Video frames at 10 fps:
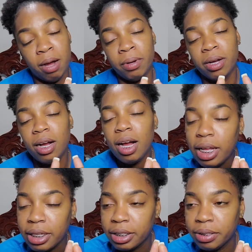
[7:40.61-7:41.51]

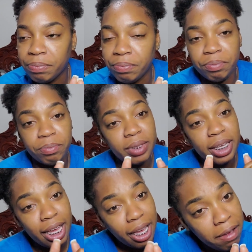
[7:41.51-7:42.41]
Because
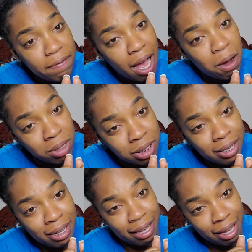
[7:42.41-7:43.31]
if I was in
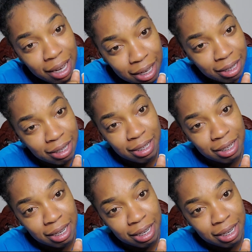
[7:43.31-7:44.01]
England,